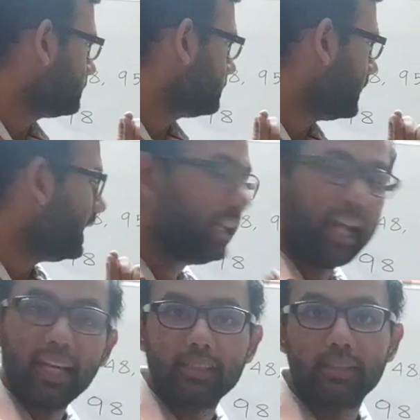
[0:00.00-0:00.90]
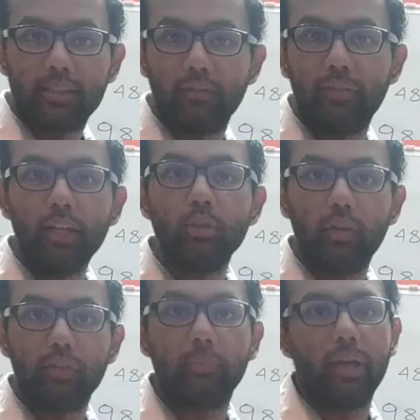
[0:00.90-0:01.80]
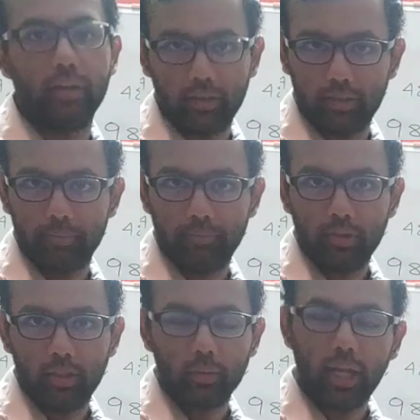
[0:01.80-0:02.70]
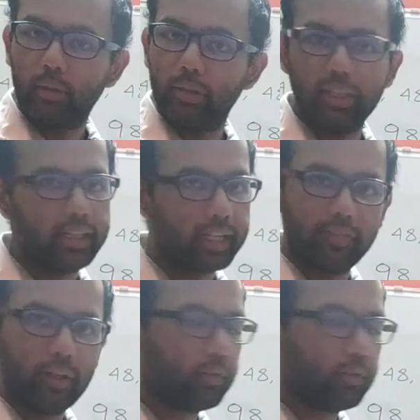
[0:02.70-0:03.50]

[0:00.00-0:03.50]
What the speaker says: index value of the parent. Now the index value